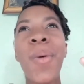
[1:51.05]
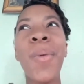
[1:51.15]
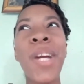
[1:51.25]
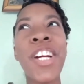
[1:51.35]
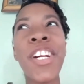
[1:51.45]

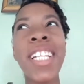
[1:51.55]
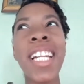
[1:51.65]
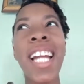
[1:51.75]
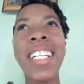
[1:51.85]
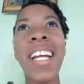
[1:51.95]
weird,
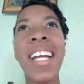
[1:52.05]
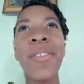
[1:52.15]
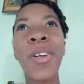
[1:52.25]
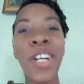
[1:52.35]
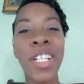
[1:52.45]
and I
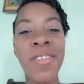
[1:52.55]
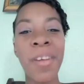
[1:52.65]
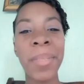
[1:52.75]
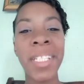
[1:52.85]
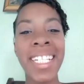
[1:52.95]
never heard of
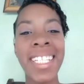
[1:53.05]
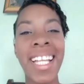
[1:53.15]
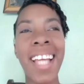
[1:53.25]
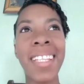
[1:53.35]
something like that.